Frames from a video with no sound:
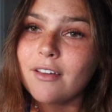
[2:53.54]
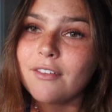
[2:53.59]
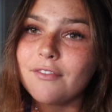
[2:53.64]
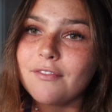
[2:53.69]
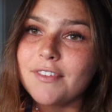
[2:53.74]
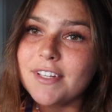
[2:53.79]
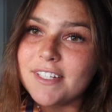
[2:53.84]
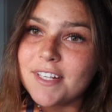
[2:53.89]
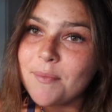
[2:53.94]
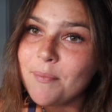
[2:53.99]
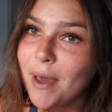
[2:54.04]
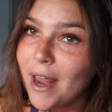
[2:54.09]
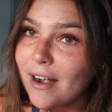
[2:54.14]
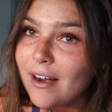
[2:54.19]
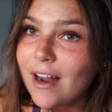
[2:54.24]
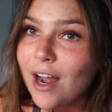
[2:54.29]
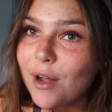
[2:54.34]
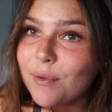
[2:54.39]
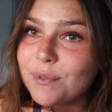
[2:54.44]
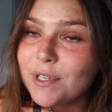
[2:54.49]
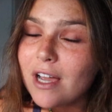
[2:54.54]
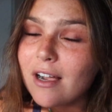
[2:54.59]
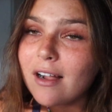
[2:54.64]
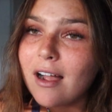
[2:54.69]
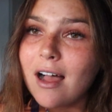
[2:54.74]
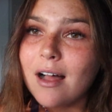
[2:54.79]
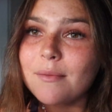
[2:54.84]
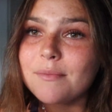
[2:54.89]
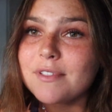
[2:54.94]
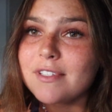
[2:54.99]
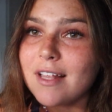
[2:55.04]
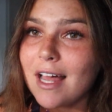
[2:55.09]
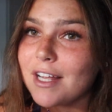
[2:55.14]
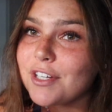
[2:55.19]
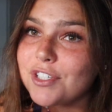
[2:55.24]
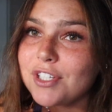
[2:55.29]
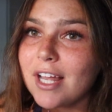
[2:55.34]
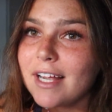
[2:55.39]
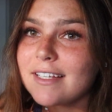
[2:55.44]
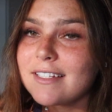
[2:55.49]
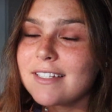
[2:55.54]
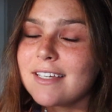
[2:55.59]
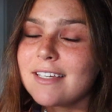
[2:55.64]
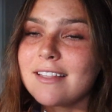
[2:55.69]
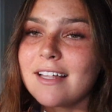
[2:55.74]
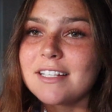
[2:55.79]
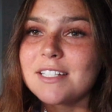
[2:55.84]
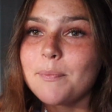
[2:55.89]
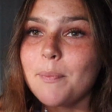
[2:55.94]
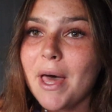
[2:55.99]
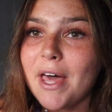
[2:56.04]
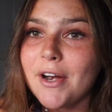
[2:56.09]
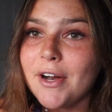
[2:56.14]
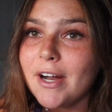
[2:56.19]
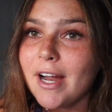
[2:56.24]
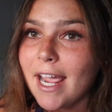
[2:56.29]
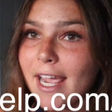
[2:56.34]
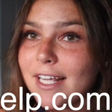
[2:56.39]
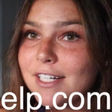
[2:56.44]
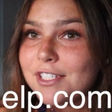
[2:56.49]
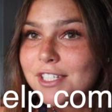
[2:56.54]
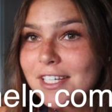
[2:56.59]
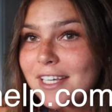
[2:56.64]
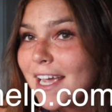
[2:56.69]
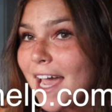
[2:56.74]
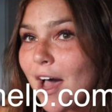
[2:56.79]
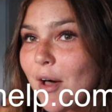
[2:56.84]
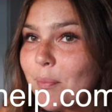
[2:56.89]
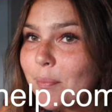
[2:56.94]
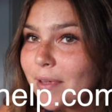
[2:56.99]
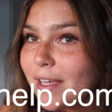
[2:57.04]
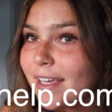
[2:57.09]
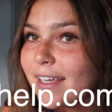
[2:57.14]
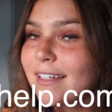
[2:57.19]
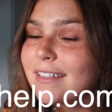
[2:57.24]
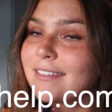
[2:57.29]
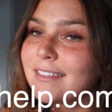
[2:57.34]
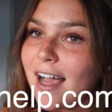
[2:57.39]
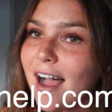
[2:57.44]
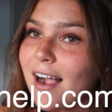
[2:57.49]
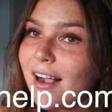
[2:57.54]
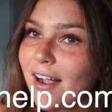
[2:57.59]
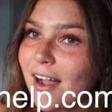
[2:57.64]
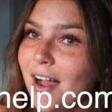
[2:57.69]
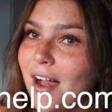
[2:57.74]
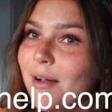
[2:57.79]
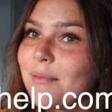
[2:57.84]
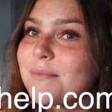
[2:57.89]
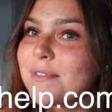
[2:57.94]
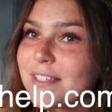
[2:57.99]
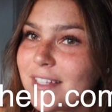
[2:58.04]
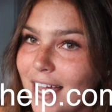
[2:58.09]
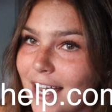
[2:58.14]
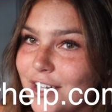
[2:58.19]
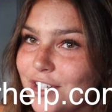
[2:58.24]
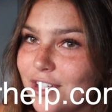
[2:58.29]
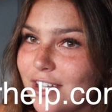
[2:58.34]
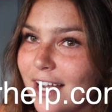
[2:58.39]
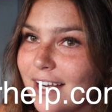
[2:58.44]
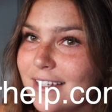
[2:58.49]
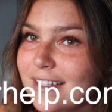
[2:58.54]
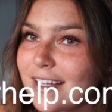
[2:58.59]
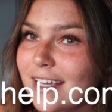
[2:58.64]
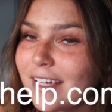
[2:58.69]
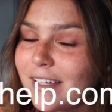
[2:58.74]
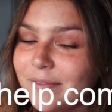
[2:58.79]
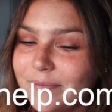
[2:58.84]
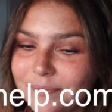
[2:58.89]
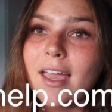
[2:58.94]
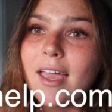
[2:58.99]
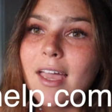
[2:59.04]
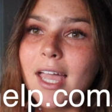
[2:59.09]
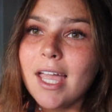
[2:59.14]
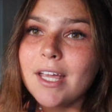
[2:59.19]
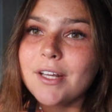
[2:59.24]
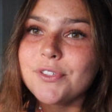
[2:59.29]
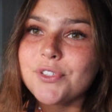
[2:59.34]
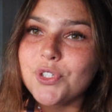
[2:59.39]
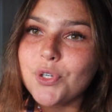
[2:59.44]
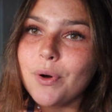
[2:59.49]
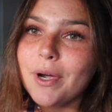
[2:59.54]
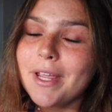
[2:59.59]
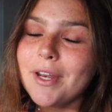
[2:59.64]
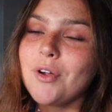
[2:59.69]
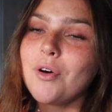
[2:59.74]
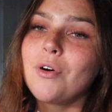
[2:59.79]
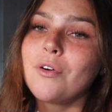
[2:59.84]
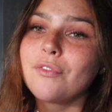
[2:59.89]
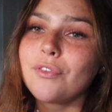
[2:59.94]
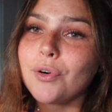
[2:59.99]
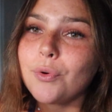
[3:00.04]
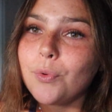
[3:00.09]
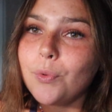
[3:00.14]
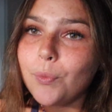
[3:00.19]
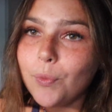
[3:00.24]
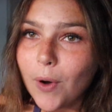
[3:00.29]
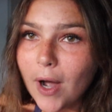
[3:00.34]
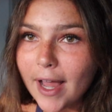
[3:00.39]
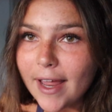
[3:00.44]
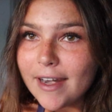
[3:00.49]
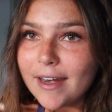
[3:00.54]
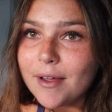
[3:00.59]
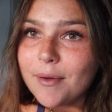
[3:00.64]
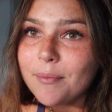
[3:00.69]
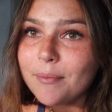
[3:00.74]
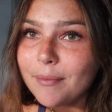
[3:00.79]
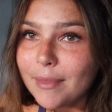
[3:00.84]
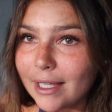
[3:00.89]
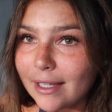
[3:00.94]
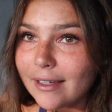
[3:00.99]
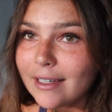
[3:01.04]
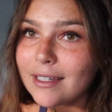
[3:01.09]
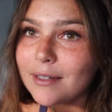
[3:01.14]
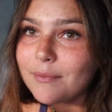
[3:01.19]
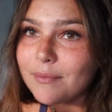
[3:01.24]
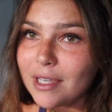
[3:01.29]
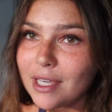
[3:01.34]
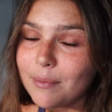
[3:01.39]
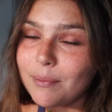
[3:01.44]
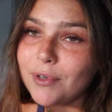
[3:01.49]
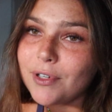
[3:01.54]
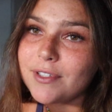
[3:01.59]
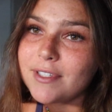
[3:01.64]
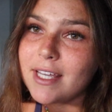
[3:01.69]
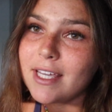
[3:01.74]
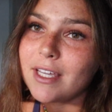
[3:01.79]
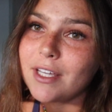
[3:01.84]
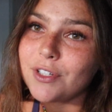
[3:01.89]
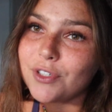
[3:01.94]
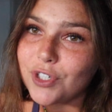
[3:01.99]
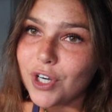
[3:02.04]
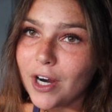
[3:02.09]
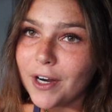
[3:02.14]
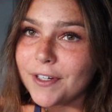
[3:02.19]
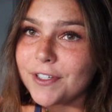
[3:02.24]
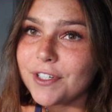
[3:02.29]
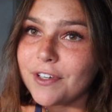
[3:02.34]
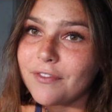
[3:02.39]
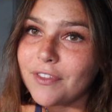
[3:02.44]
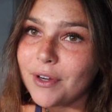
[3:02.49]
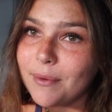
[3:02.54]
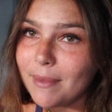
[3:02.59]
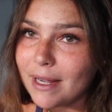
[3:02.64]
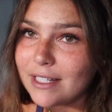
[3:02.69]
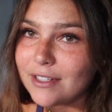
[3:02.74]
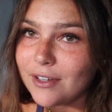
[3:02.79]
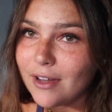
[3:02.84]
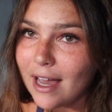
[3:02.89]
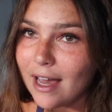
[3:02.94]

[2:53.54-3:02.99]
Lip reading: Visit betterhelp.com/Lexi, that's betterhelp.com/Lexi, and join over 1 million people taking charge of their mental